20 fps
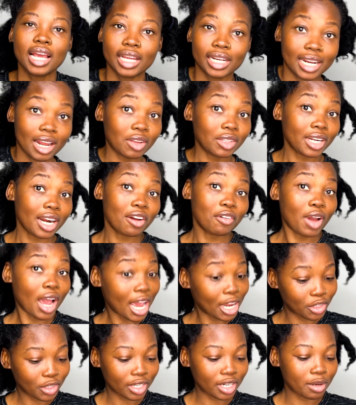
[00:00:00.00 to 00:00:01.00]
Now that I've
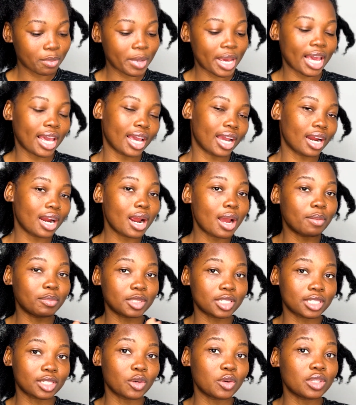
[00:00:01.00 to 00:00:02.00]
hydrated my hair, I'm
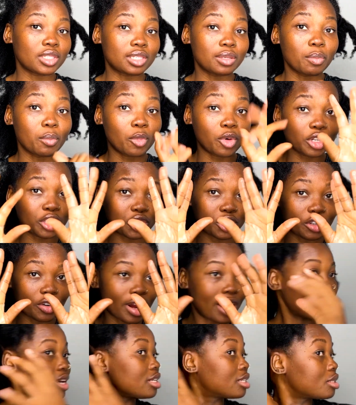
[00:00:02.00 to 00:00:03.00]
just going to
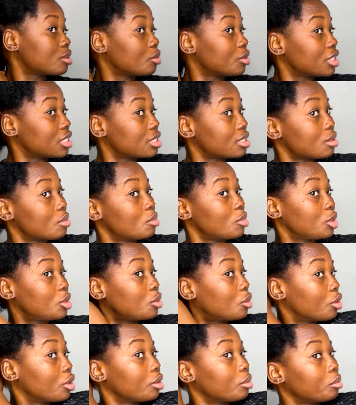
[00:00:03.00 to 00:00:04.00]
moisturize with some
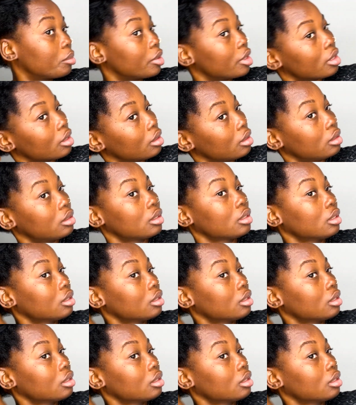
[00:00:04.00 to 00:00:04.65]
Monoi milk.